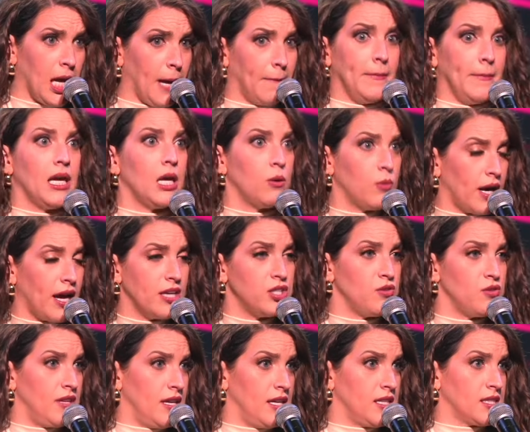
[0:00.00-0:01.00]
at me when I
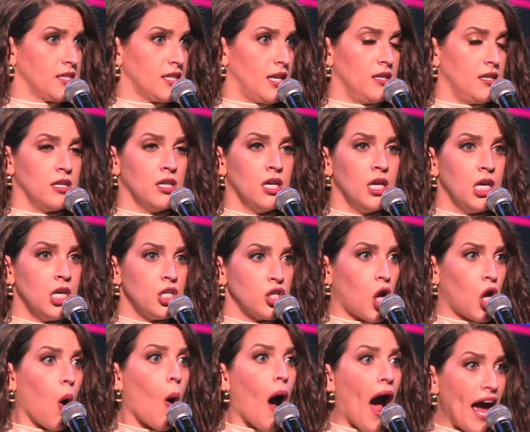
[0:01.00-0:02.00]
do this and
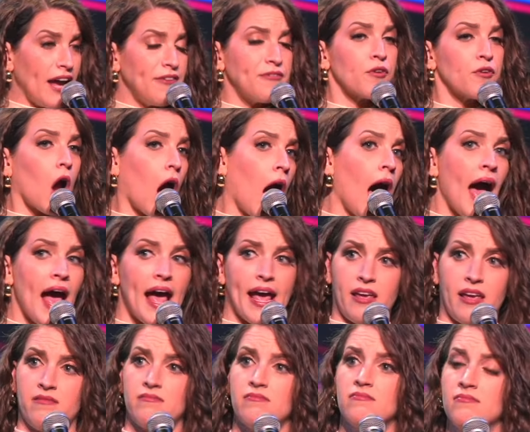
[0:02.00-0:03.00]
go eye for
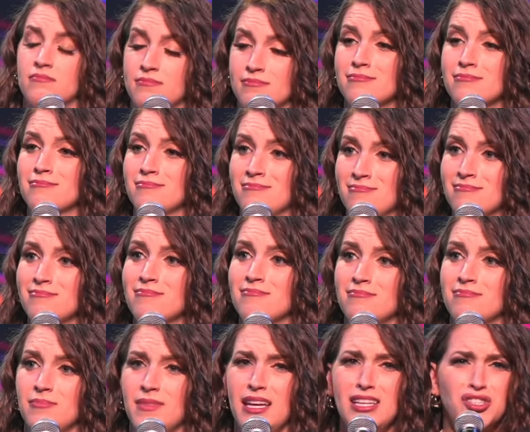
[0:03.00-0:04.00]
eye.
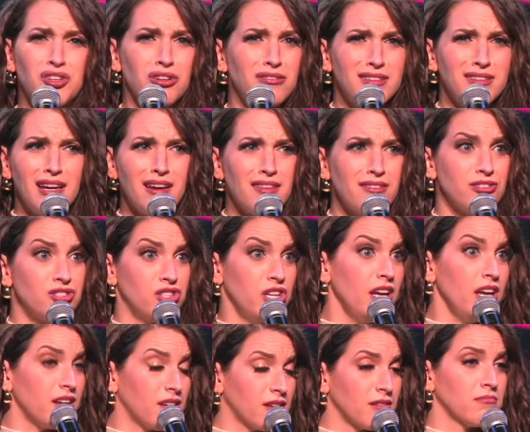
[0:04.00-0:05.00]
They turn the other
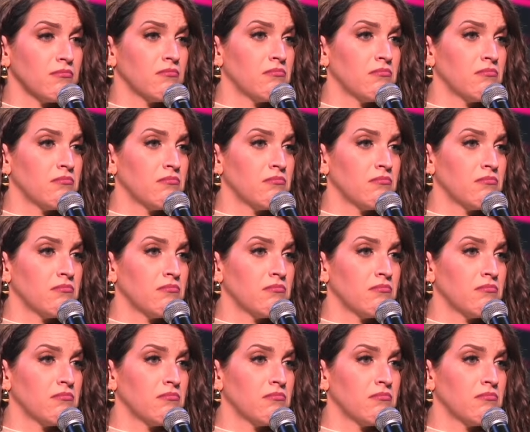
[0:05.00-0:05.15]
cheek.